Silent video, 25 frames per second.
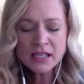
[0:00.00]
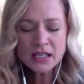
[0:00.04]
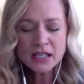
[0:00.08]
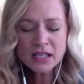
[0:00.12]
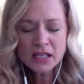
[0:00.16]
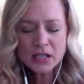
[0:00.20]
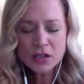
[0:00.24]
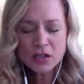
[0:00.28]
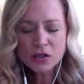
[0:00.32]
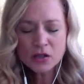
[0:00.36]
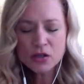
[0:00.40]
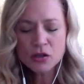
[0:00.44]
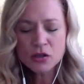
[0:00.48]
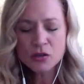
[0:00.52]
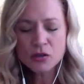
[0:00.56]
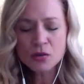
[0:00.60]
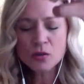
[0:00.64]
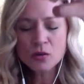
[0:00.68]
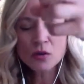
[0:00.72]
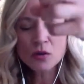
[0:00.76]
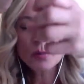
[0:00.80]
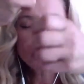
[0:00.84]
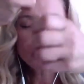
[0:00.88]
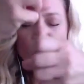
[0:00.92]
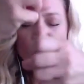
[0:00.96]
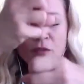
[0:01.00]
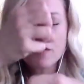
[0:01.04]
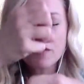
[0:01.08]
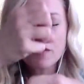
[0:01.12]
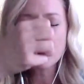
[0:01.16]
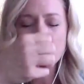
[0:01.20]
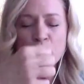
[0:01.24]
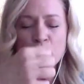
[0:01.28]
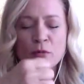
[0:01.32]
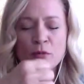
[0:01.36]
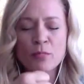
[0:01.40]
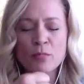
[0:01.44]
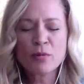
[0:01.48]
into the
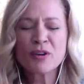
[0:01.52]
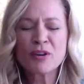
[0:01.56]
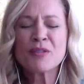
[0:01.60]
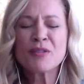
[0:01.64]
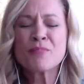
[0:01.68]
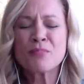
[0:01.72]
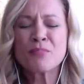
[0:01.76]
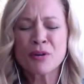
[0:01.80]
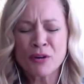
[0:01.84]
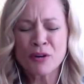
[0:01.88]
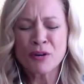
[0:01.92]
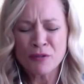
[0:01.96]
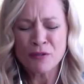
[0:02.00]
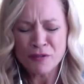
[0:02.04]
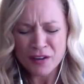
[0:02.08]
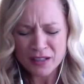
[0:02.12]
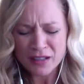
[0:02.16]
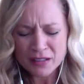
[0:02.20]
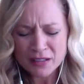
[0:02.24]
perfect